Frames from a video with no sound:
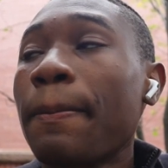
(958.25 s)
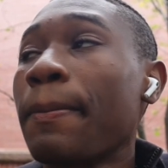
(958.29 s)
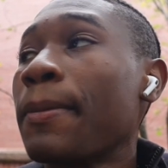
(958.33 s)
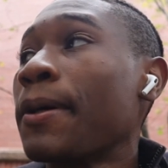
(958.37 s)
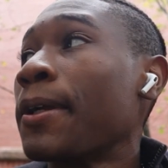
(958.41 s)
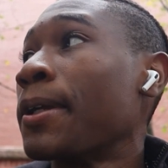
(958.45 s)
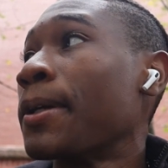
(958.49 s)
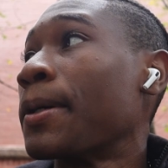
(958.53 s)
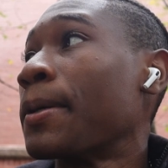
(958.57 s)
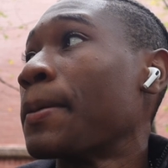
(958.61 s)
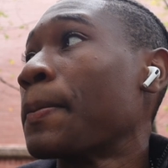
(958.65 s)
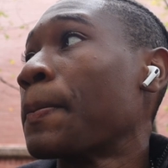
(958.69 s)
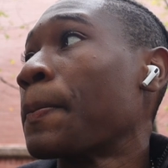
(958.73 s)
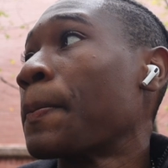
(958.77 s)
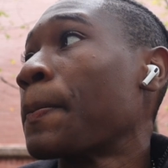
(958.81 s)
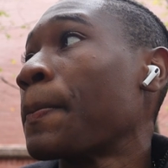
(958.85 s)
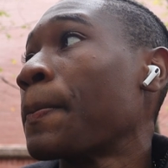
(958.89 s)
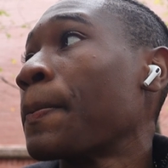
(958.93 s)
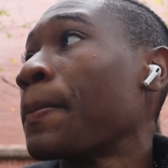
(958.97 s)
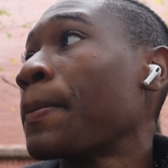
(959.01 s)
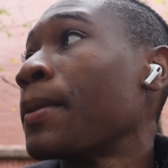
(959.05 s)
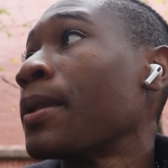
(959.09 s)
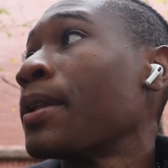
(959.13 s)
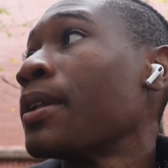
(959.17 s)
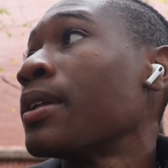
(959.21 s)
But
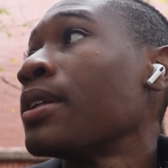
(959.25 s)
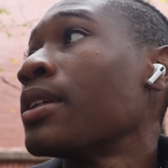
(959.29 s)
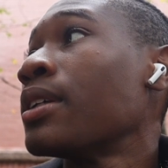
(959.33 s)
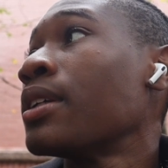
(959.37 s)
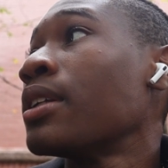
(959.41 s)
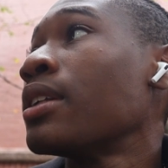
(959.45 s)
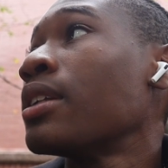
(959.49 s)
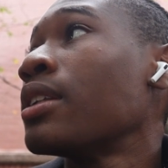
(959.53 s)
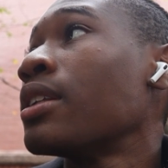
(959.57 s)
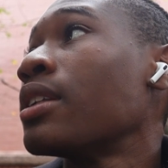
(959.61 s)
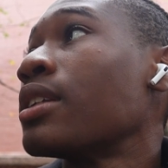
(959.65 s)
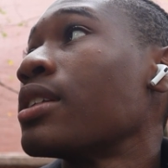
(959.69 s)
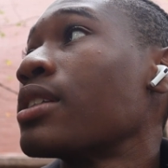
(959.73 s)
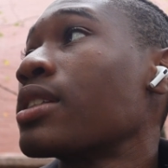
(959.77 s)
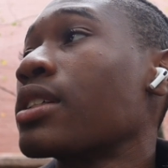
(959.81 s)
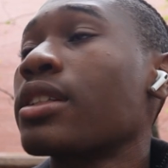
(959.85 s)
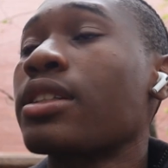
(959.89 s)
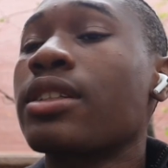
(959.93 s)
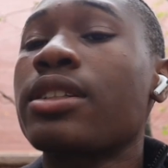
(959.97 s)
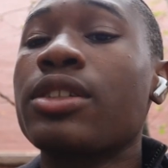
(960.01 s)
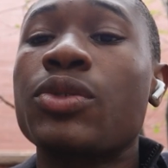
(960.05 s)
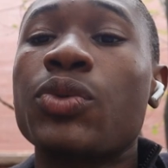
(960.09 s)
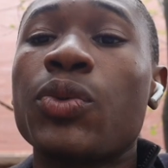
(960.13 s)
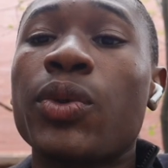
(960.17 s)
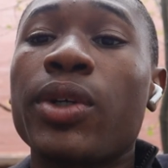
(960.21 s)
let's
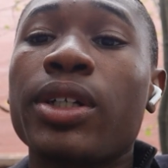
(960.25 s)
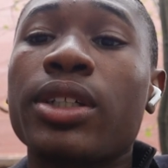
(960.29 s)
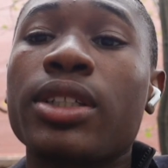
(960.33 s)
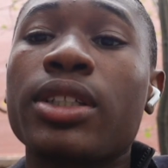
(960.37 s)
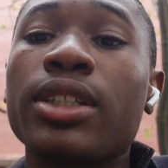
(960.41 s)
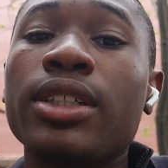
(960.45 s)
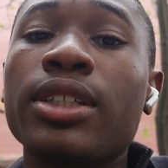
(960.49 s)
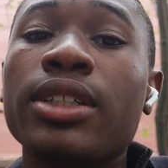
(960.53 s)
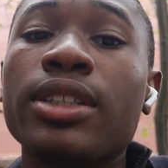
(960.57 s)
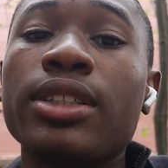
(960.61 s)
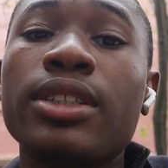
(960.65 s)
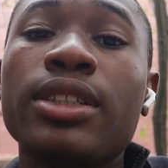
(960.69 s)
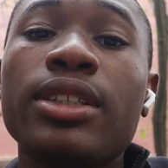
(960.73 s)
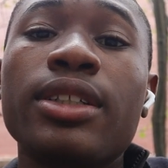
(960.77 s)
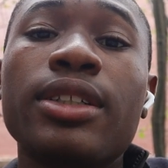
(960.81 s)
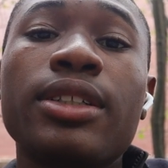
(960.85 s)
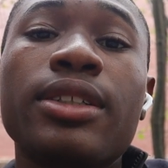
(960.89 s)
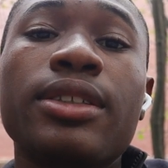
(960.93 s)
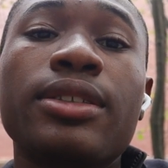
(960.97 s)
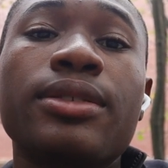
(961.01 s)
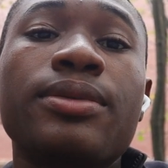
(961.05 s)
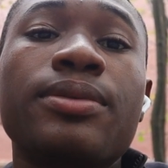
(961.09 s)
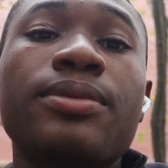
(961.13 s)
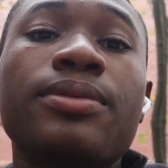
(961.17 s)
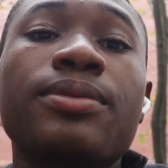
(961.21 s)
get this work done, and
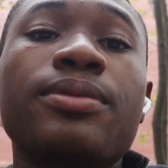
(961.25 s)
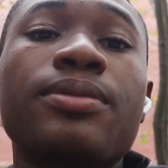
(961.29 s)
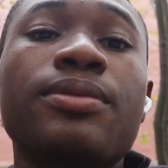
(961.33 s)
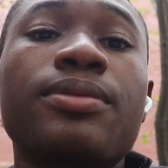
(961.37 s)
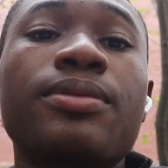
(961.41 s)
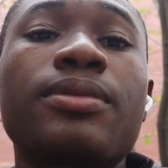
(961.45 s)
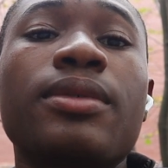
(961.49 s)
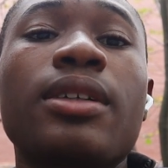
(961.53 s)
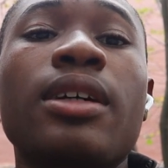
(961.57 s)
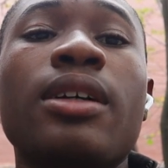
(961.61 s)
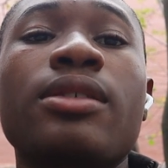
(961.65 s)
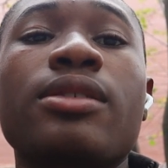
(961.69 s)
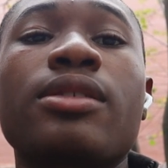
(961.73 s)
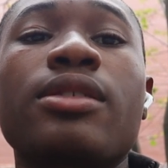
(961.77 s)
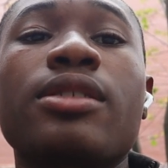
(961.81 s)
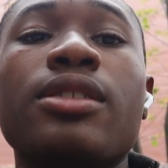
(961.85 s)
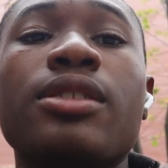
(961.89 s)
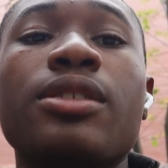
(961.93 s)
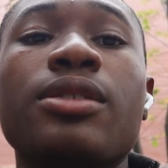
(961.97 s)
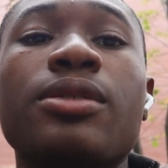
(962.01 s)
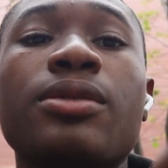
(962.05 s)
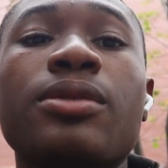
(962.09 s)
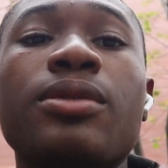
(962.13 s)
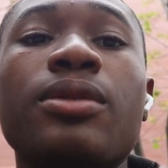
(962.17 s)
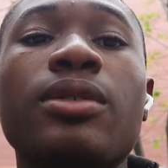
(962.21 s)
I'll
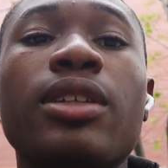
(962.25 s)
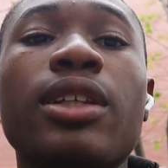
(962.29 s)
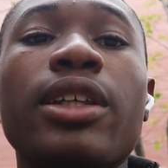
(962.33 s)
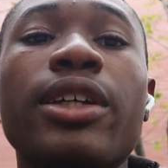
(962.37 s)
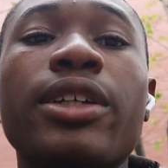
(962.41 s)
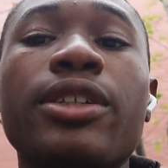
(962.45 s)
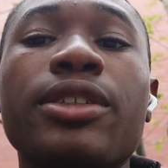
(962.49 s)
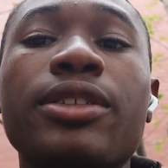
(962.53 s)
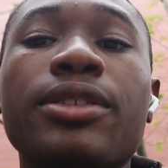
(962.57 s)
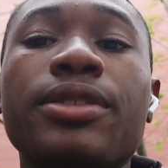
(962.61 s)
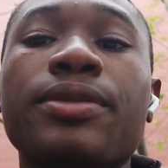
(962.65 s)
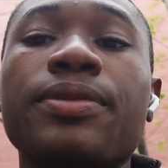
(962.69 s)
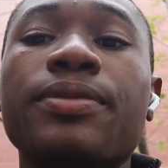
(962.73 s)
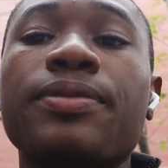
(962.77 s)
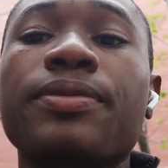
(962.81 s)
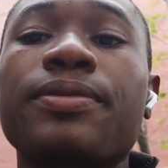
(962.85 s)
see you later.